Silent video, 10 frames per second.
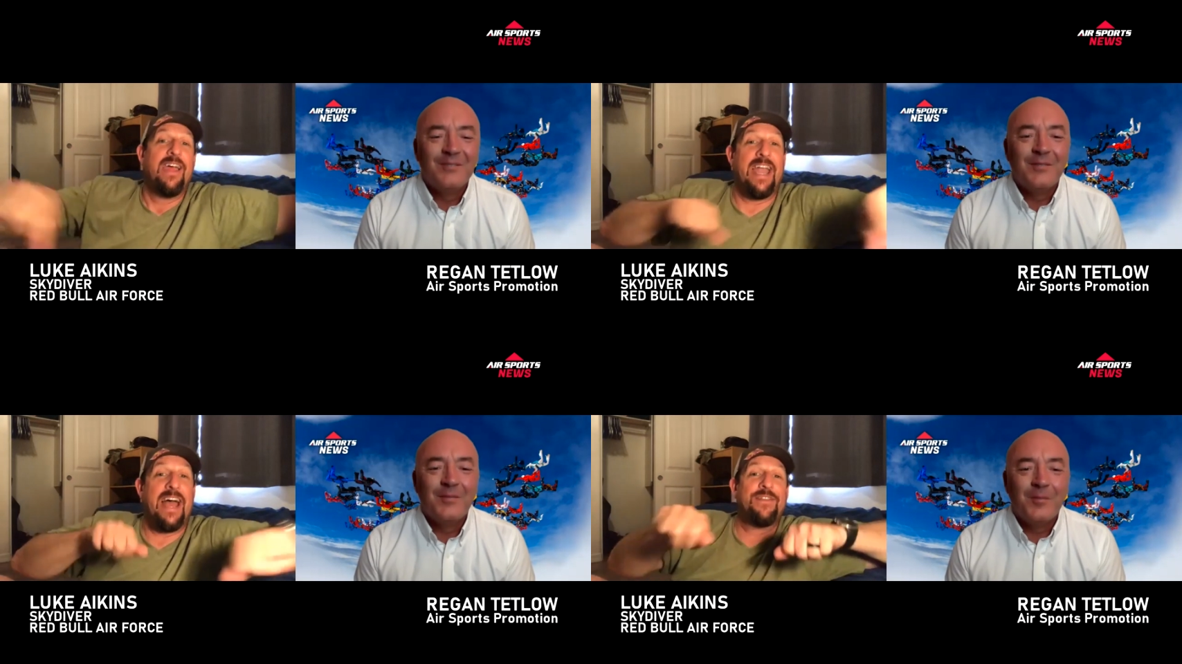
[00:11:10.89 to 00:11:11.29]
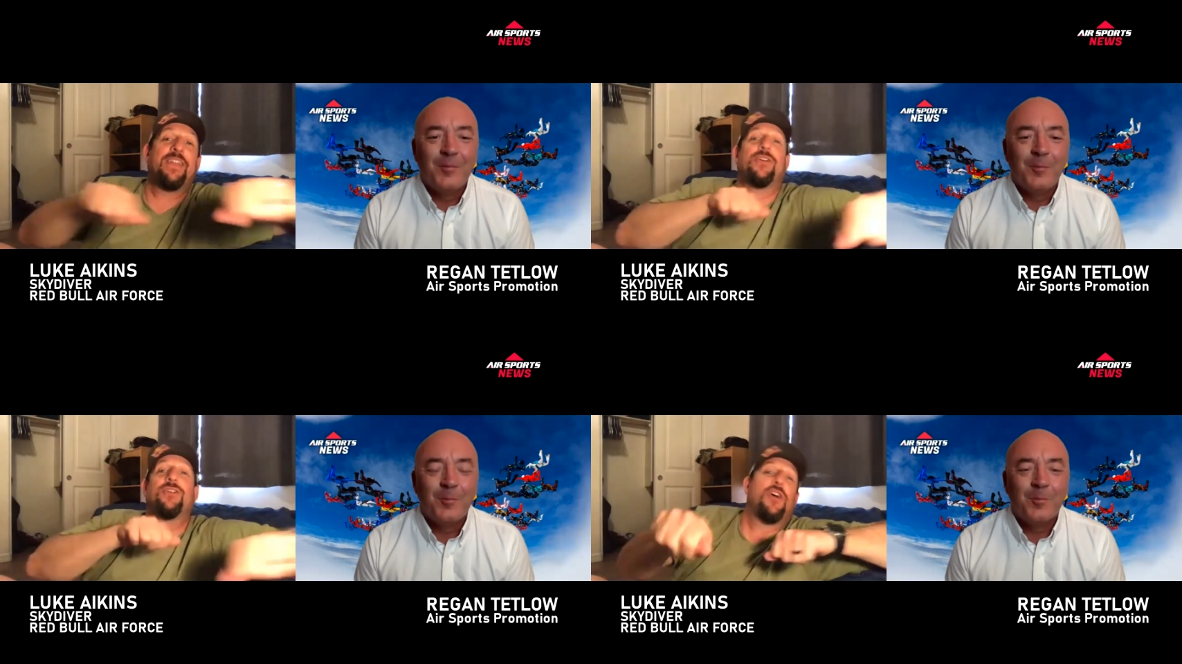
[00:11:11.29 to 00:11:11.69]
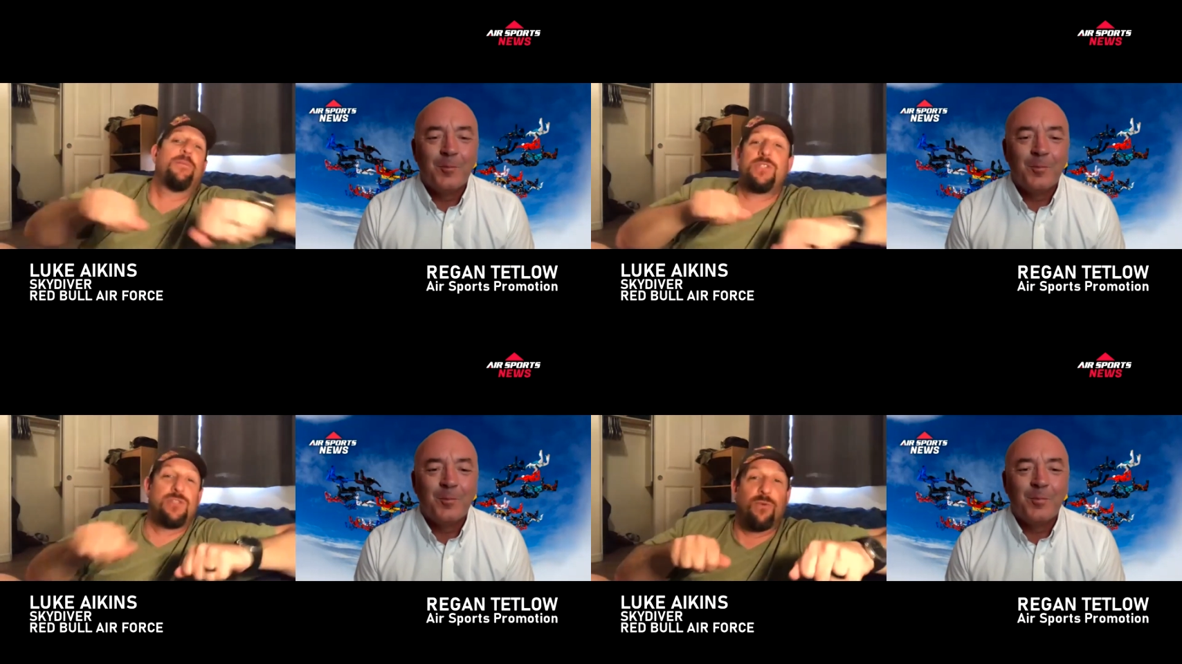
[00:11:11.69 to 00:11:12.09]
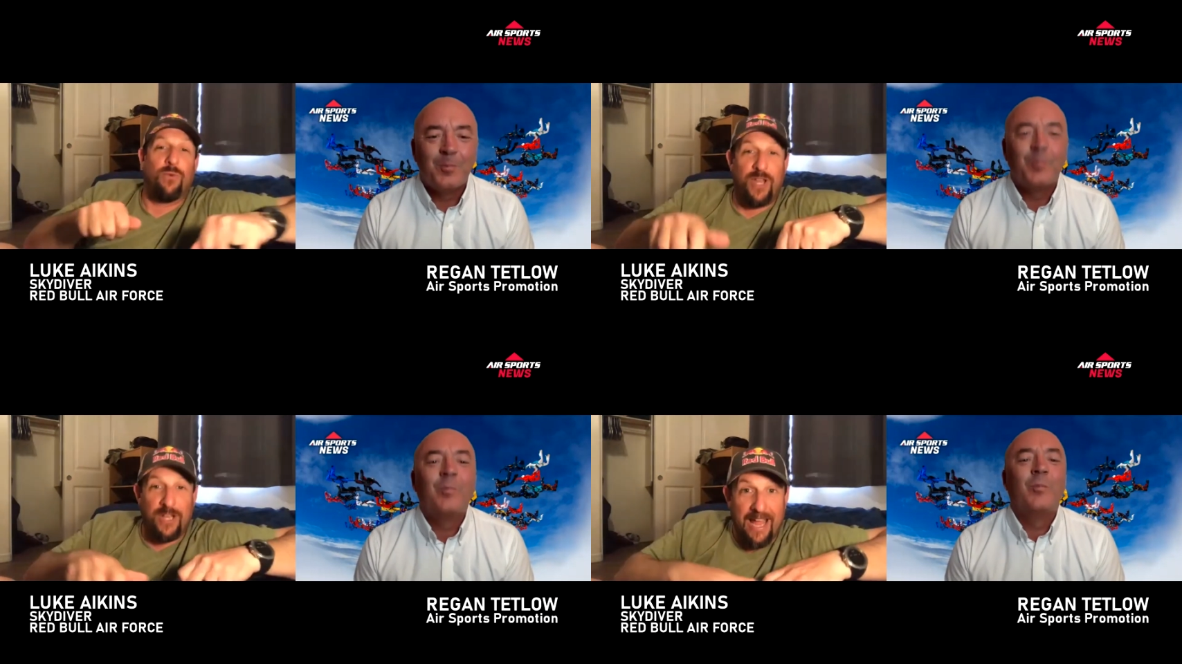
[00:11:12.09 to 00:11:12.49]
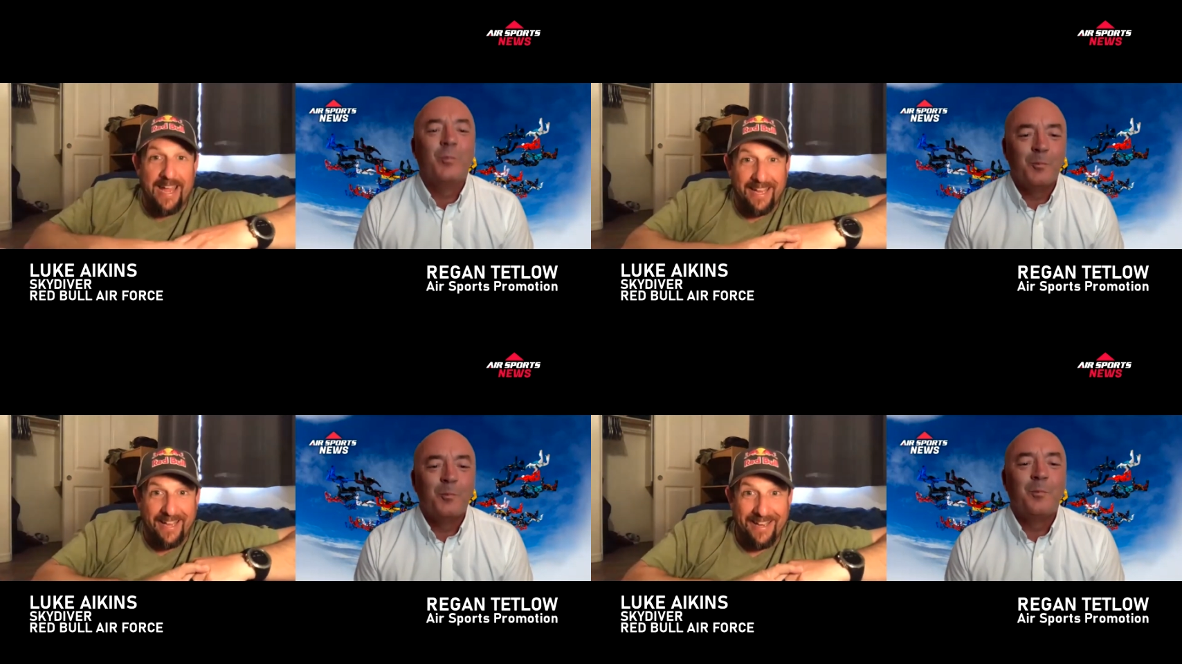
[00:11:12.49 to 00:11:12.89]
Speaker 1: and having to get your jumpsuit where you'd
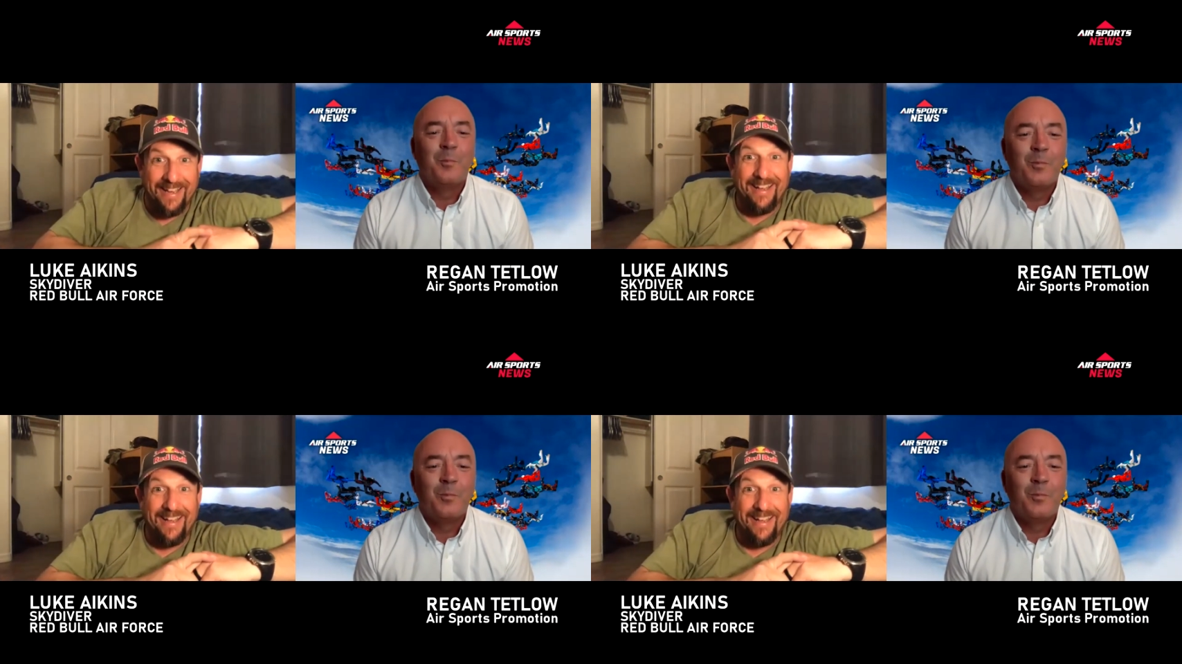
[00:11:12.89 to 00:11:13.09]
like it.